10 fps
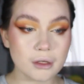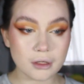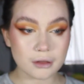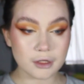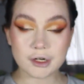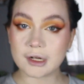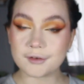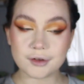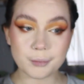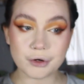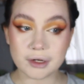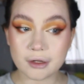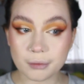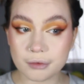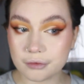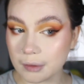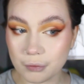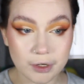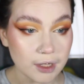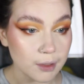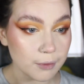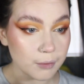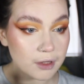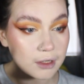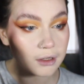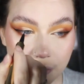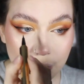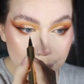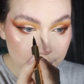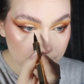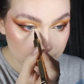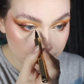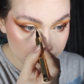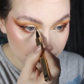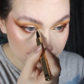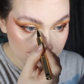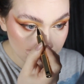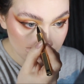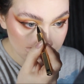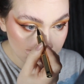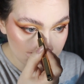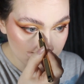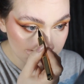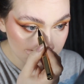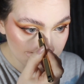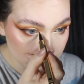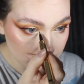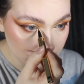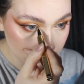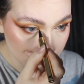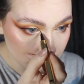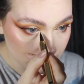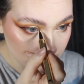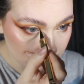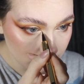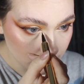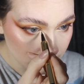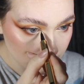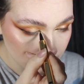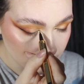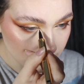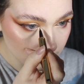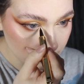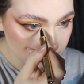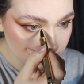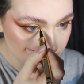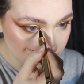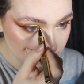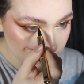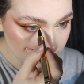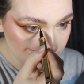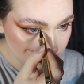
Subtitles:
Yeah, they're actually pretty equal, so I'm quite happy with that. What I'm going to do is I'm just going to bring this to my inner corner.